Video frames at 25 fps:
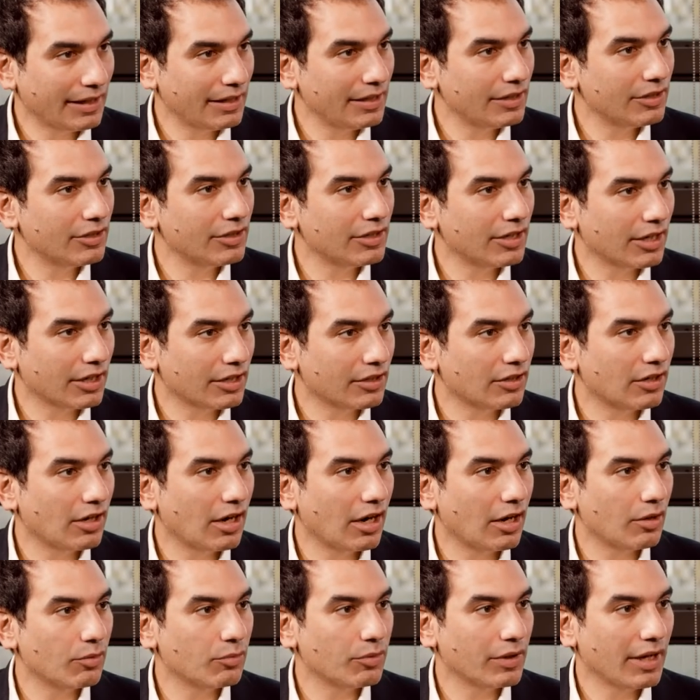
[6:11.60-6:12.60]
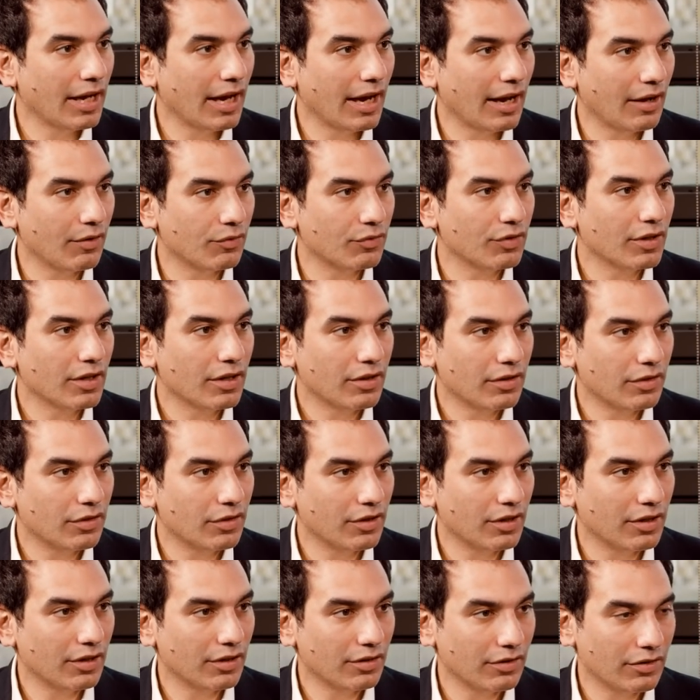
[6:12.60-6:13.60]
here in Accra, we have
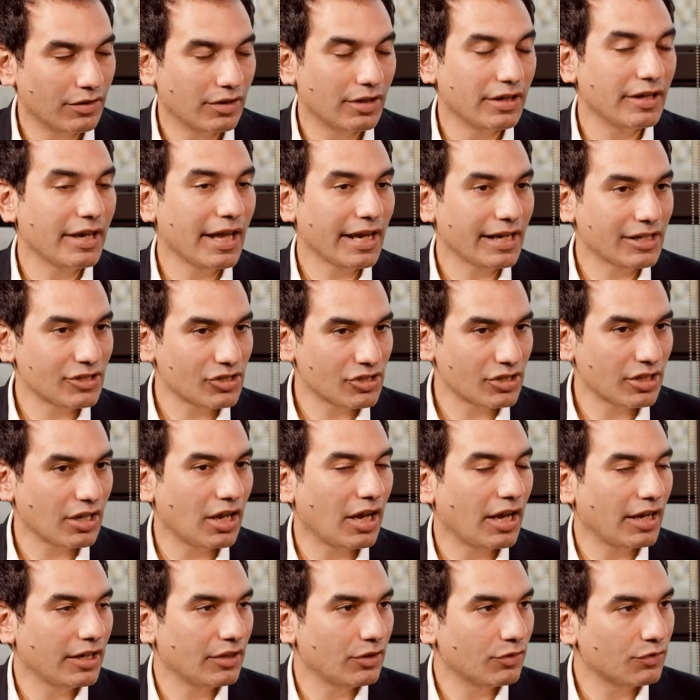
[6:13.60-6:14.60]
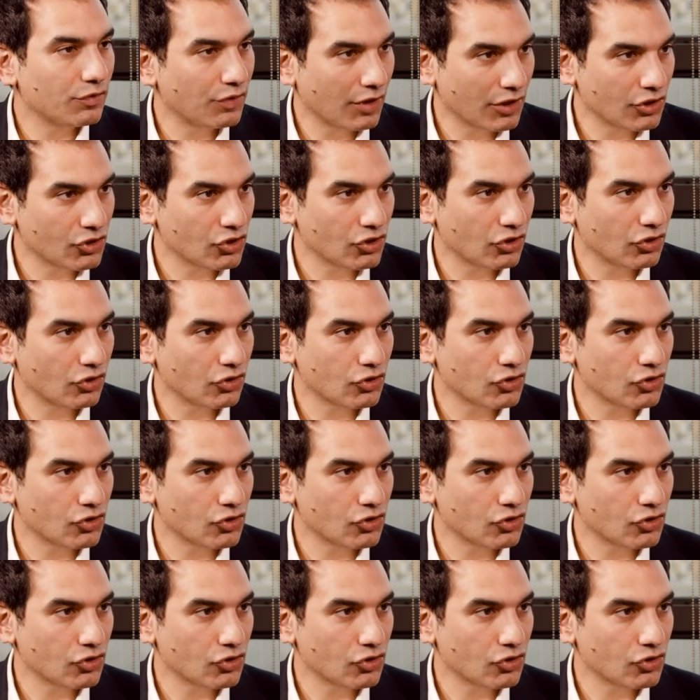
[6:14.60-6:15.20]
the, the next line of functional